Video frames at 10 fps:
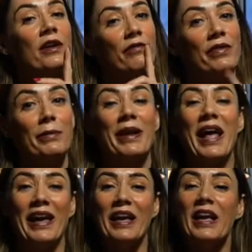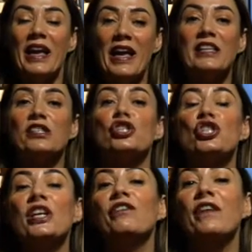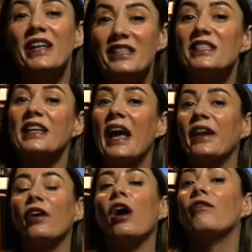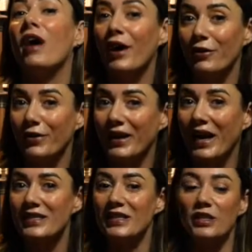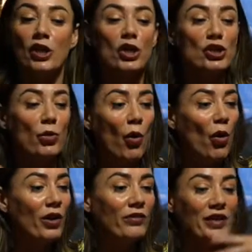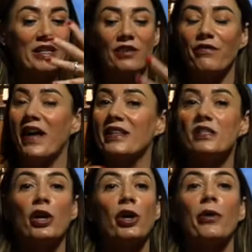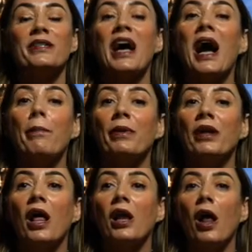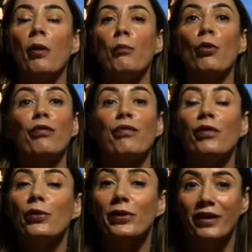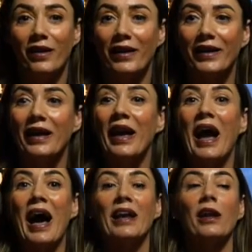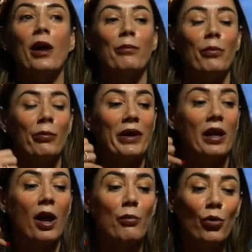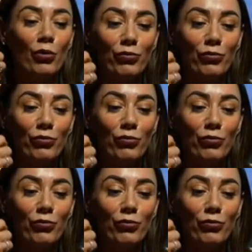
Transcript: Vitamin A. It is the chief instigator of hyaluronic acid. So all of these events are going to happen a lot more fluid-like, and with a lot more